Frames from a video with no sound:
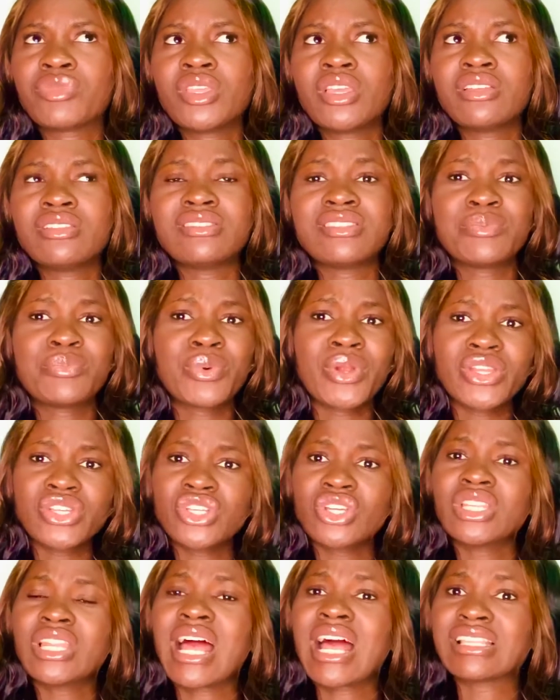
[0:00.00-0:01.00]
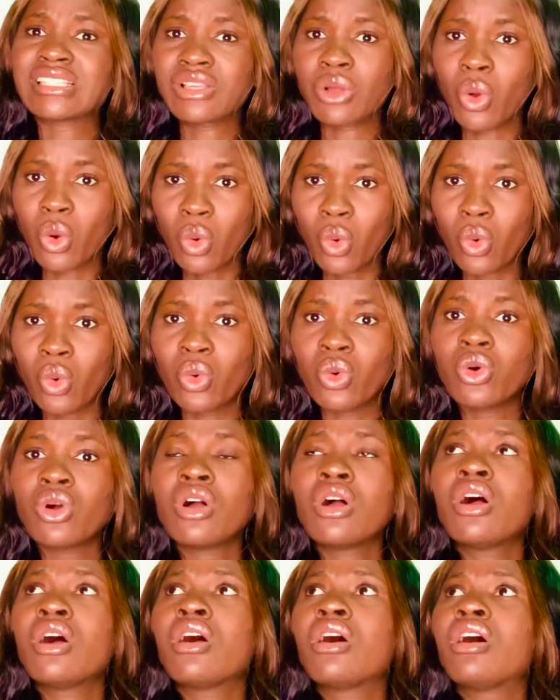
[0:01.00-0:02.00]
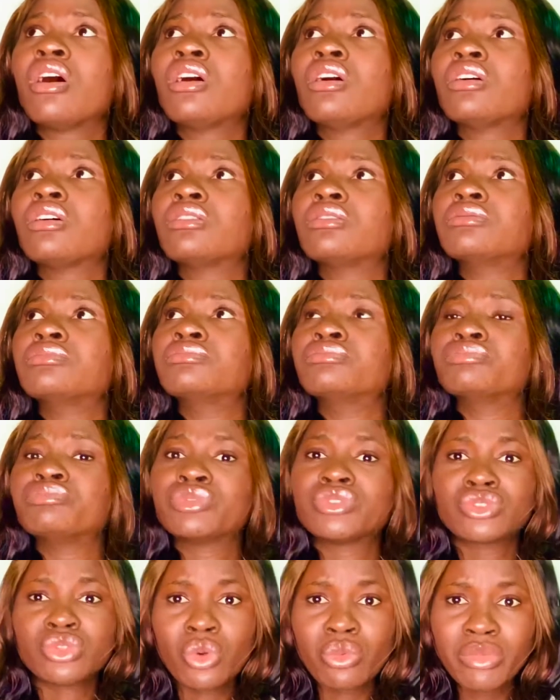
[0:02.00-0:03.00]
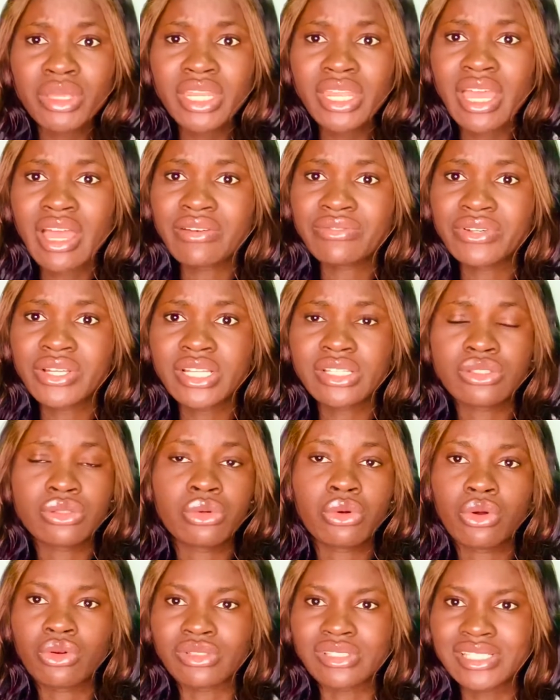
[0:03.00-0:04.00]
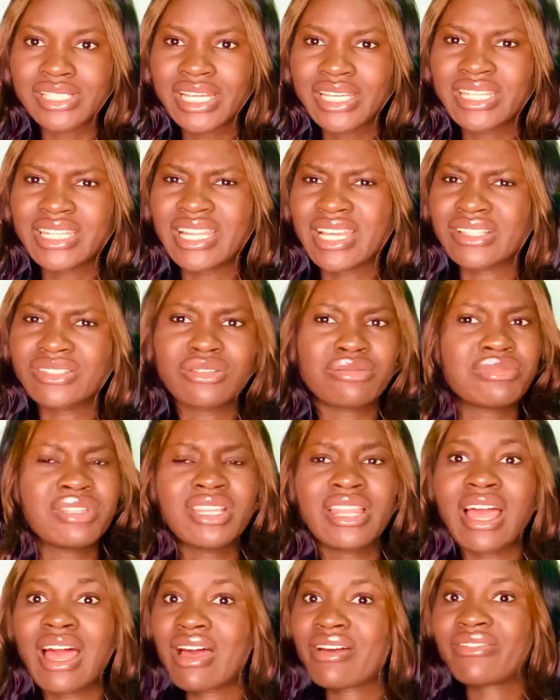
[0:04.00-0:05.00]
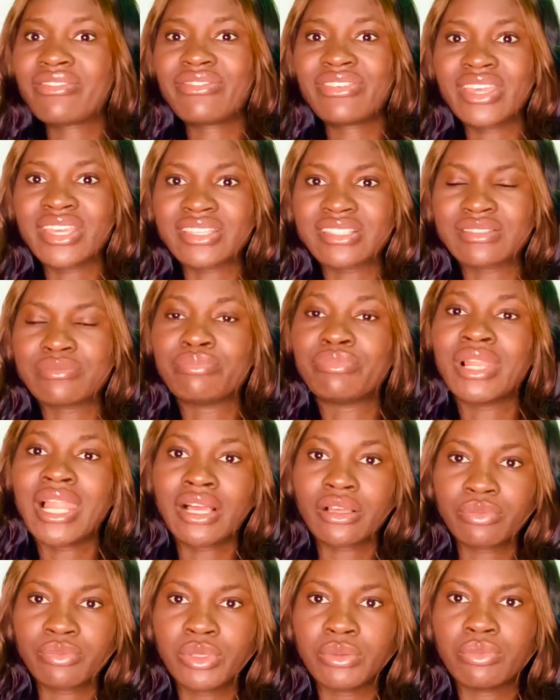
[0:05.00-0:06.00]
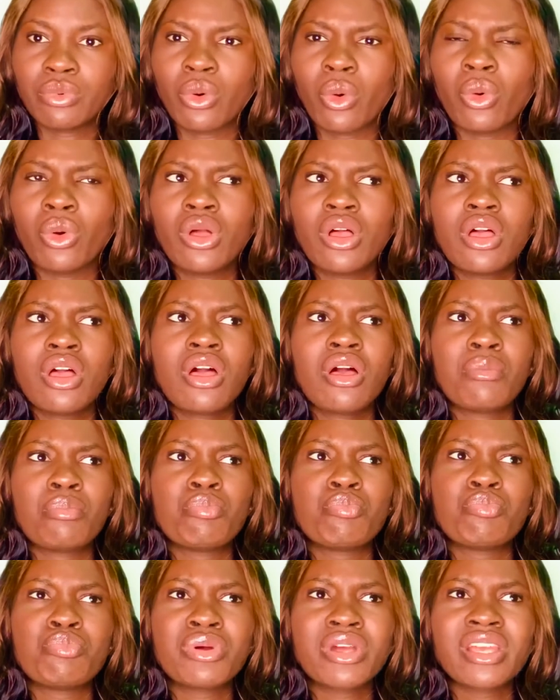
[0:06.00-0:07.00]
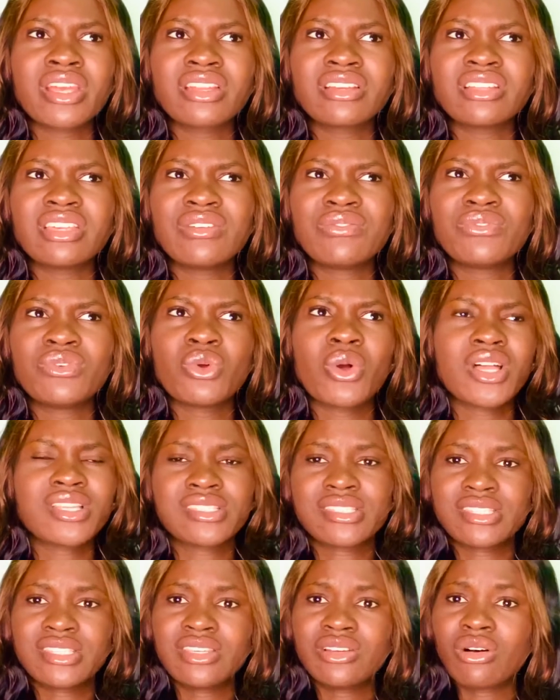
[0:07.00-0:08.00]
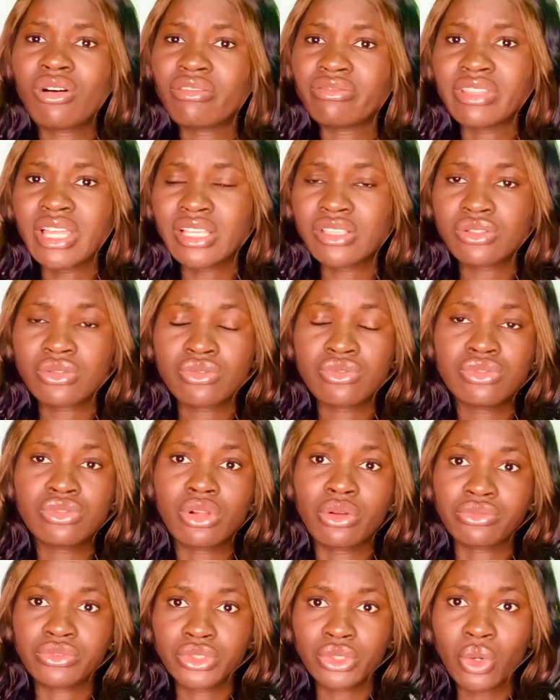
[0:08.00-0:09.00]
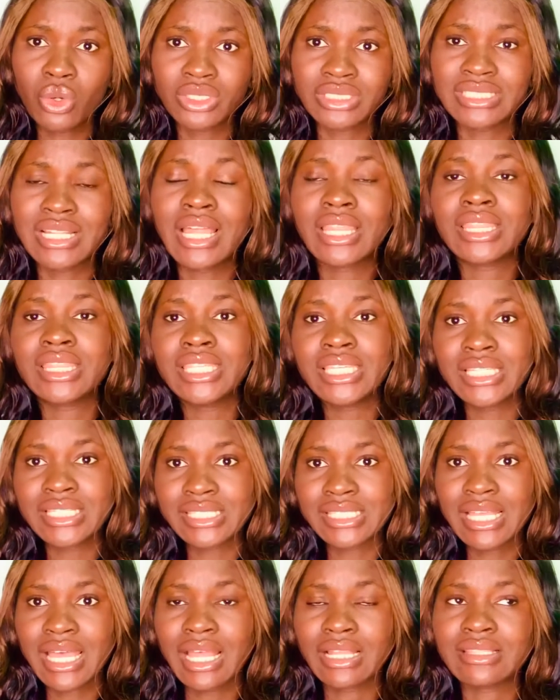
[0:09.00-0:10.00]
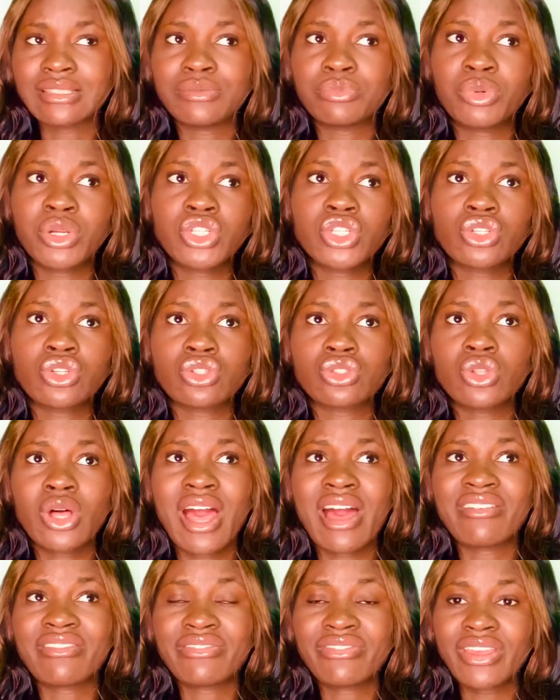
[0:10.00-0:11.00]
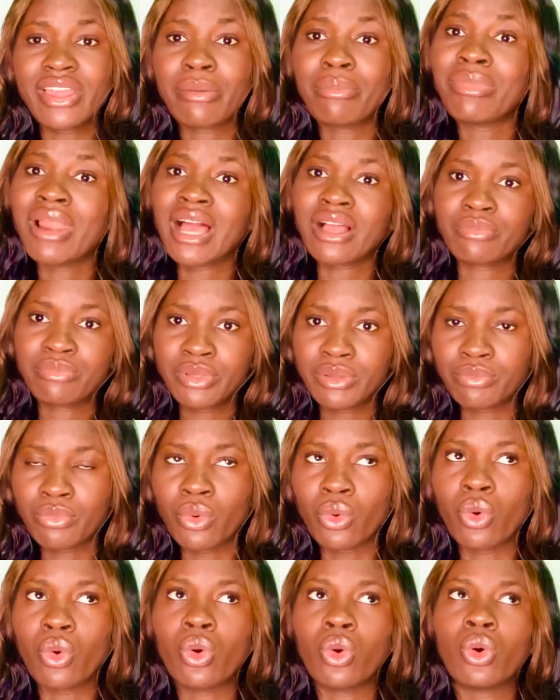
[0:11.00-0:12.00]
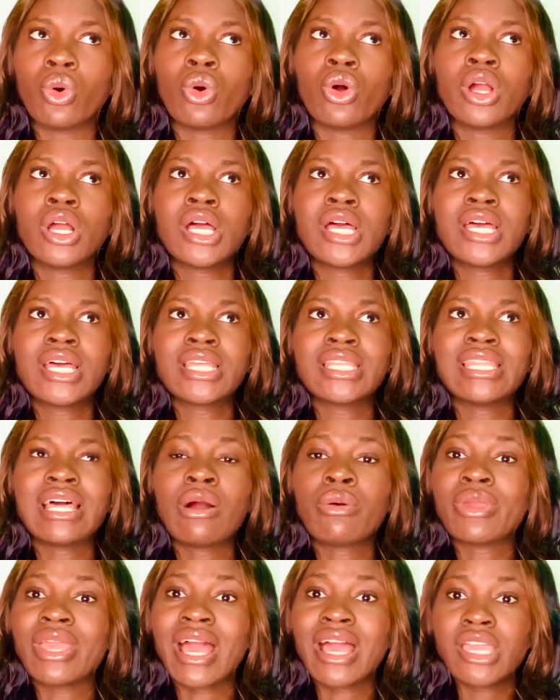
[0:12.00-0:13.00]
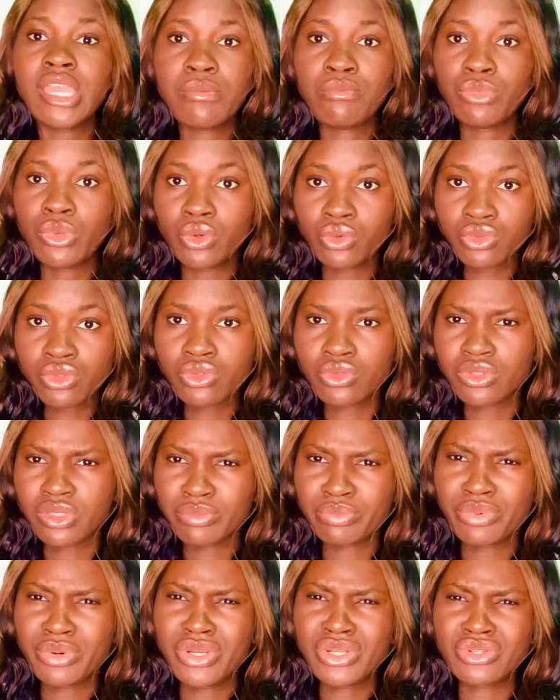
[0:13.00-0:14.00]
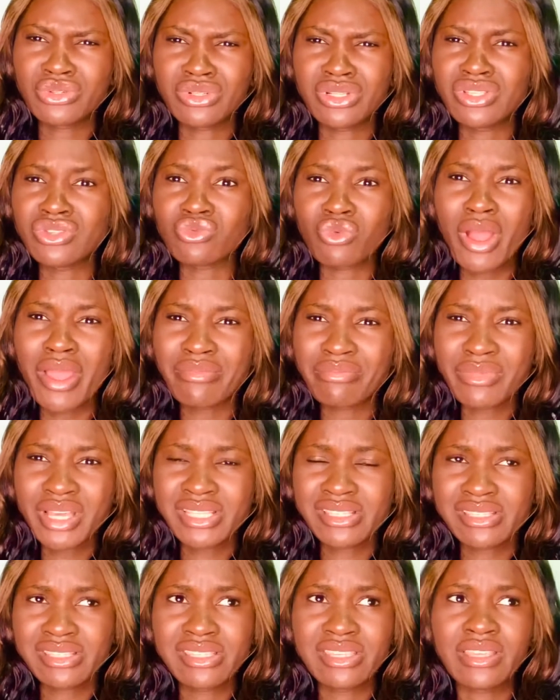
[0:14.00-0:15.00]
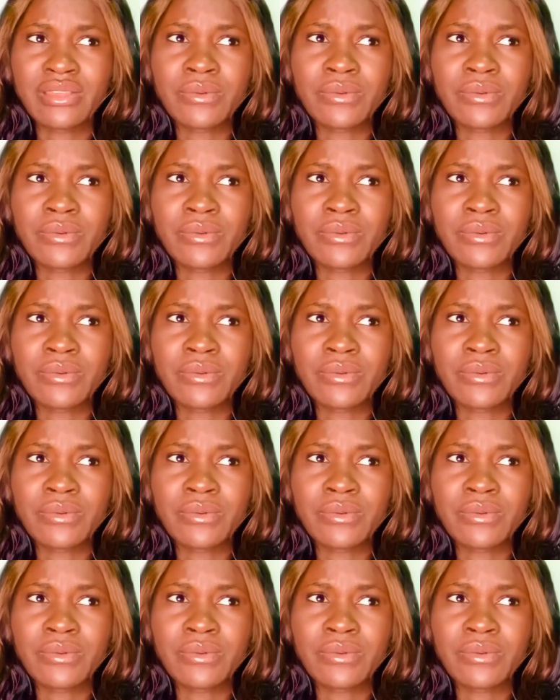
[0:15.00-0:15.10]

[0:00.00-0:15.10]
Depression as a whole, so many Africans don't consider it like something that affects black people. But if you are still of that school of thought that thinks that depression does not affect black people, or that we are immune to depression, is white man sick,